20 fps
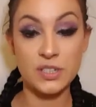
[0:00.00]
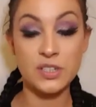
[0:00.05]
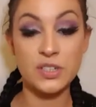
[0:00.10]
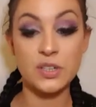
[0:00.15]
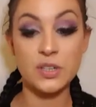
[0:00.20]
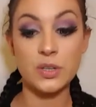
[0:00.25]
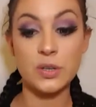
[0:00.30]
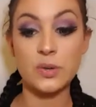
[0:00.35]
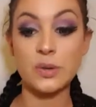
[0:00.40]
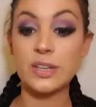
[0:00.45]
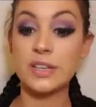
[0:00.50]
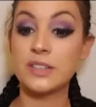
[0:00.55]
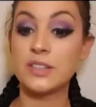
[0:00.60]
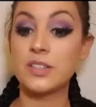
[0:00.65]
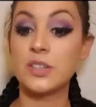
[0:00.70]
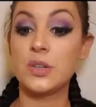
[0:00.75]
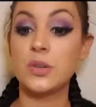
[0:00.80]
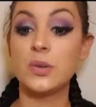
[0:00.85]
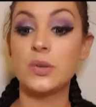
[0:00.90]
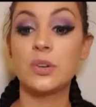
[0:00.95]
to do is
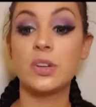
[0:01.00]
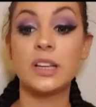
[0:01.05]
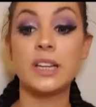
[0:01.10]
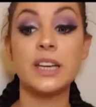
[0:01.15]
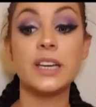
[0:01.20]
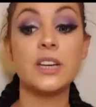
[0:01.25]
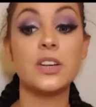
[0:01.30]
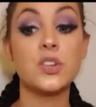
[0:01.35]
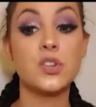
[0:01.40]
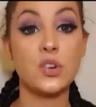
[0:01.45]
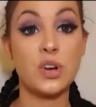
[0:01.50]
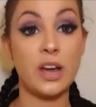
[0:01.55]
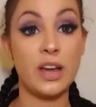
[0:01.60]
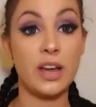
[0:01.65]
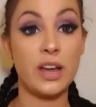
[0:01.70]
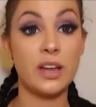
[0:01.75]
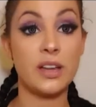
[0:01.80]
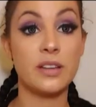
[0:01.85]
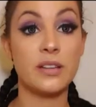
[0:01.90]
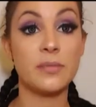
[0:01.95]
to clean and
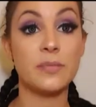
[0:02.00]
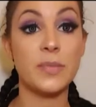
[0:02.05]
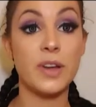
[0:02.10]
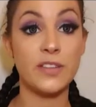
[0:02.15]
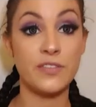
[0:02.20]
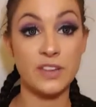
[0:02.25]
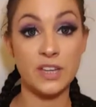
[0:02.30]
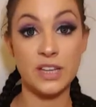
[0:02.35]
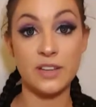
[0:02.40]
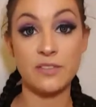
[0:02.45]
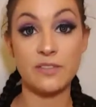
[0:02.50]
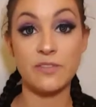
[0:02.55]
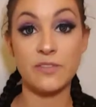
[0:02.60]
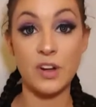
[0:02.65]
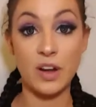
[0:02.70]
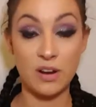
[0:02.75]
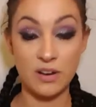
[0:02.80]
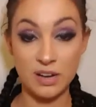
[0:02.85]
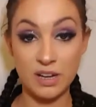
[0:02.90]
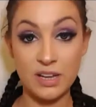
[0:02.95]
dry my feet
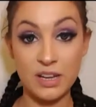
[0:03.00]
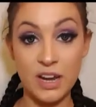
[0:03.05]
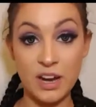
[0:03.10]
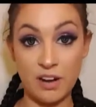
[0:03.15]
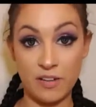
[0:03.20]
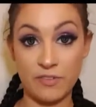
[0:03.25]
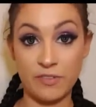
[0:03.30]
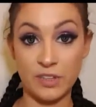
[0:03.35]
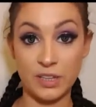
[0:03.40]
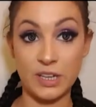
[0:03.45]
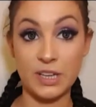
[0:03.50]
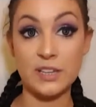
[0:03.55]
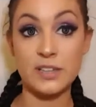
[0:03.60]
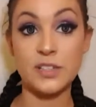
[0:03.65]
very carefully.